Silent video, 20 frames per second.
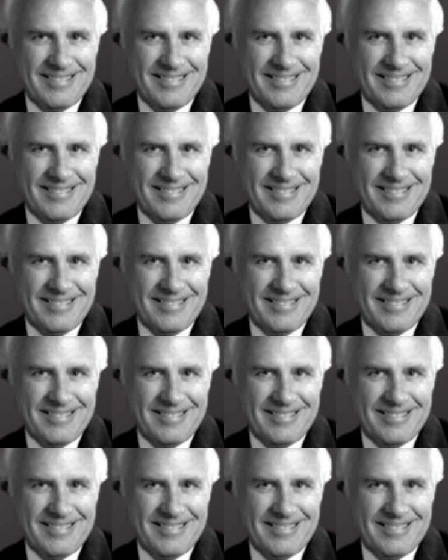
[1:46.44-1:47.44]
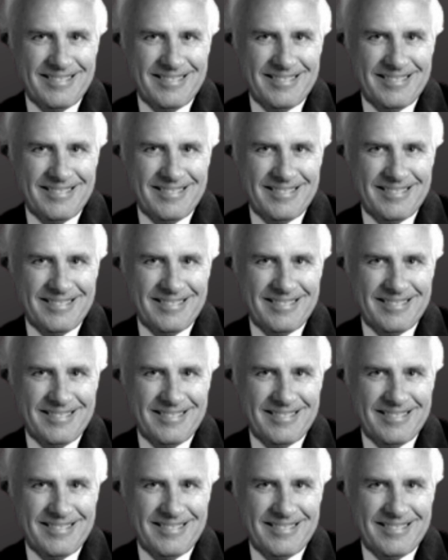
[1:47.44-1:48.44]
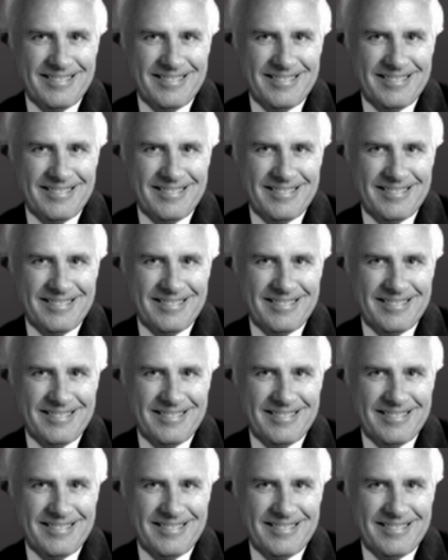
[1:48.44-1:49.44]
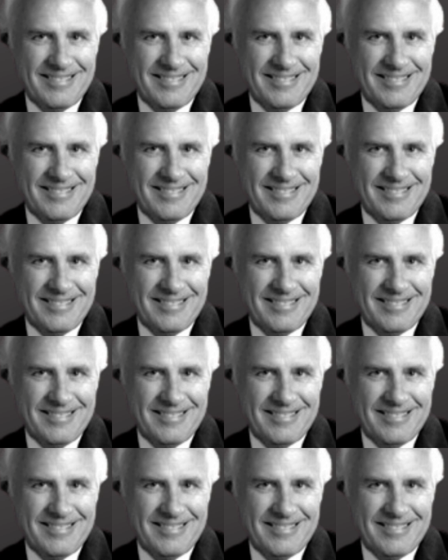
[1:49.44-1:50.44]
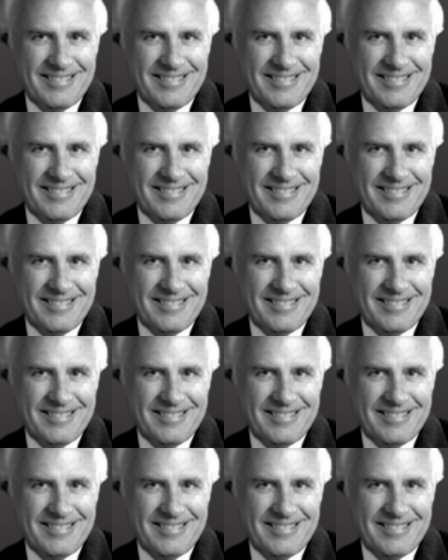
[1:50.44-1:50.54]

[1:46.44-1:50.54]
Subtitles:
The face doesn't move, so there is nothing to read.